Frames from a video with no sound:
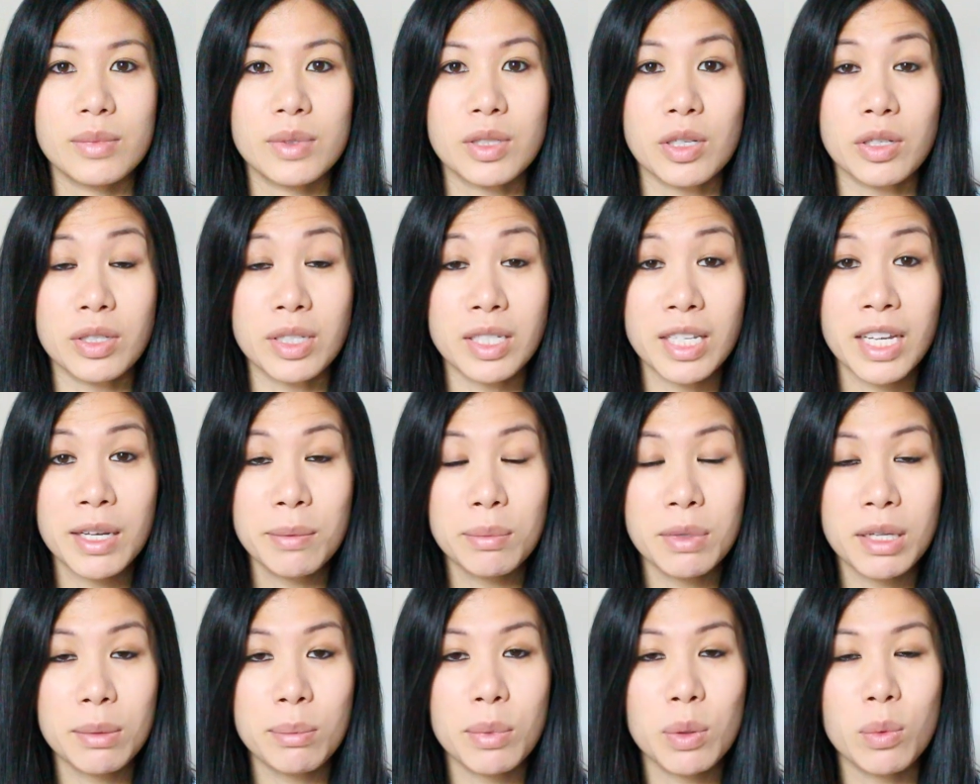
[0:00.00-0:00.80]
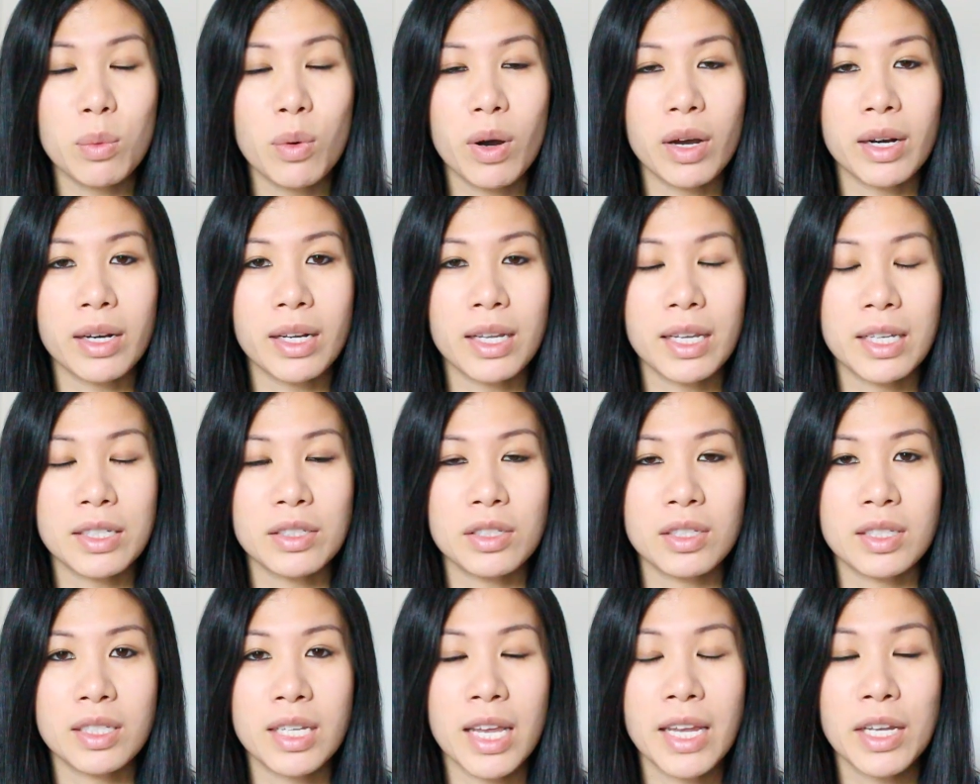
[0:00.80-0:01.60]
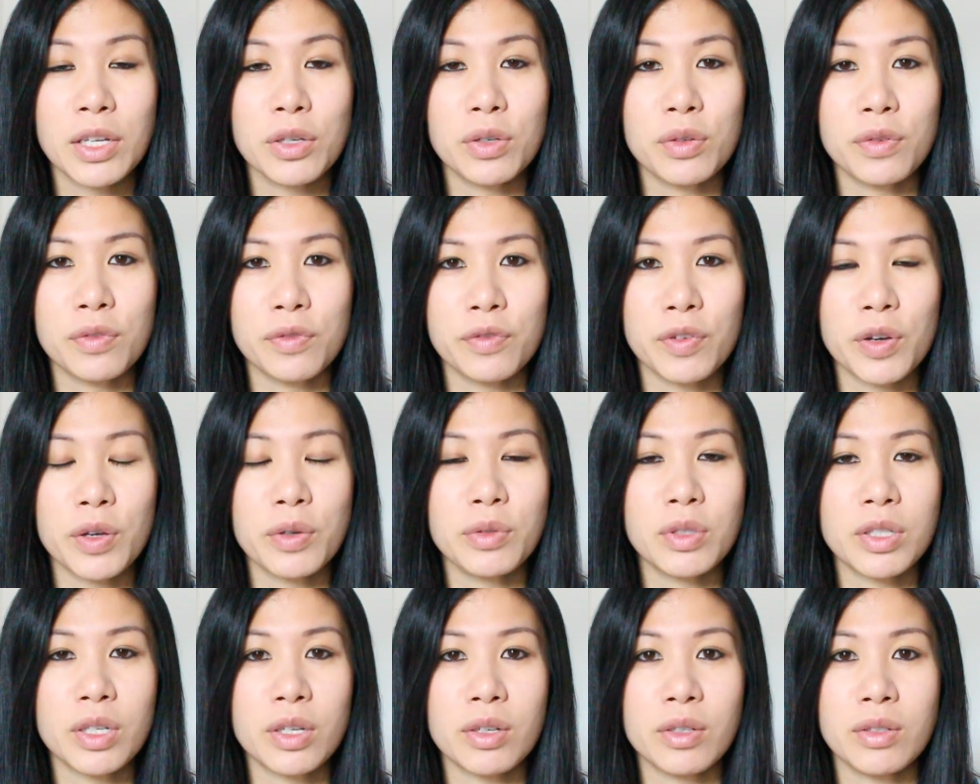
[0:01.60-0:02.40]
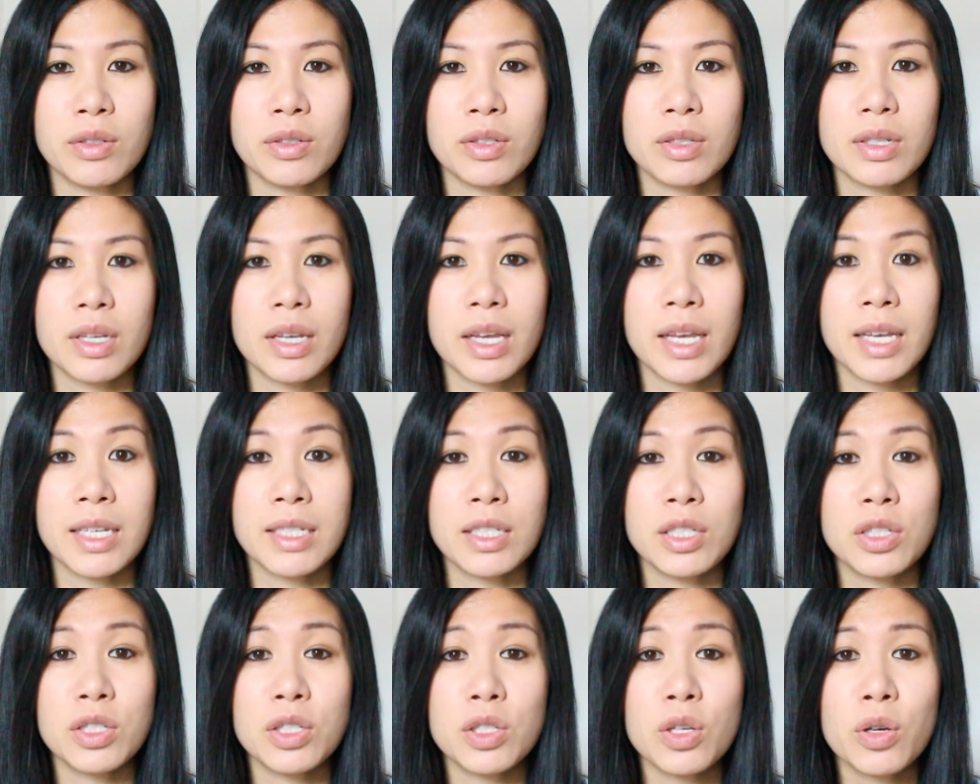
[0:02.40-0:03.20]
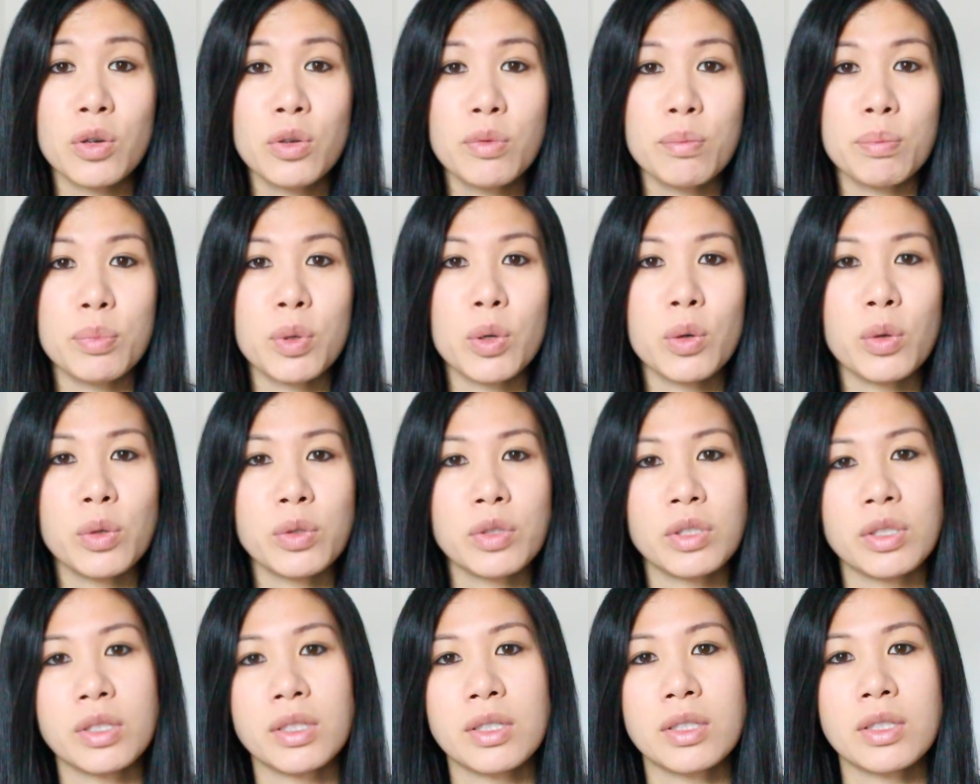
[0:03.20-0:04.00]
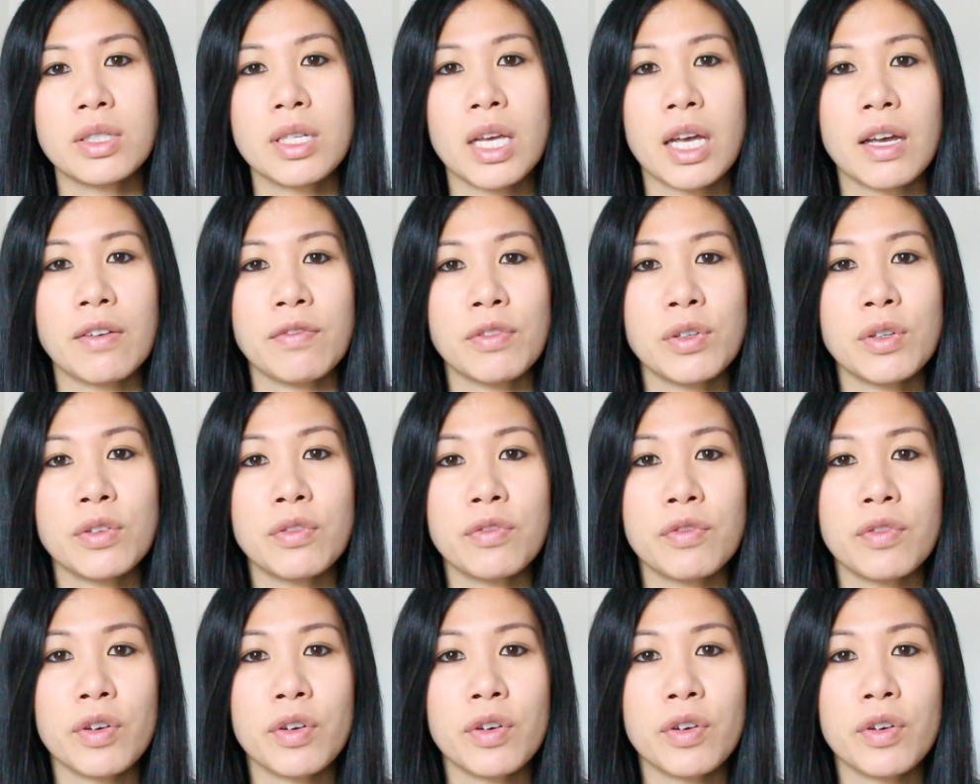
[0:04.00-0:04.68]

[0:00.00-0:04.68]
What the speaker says: So tip number one is to take good photos. It's so important to have good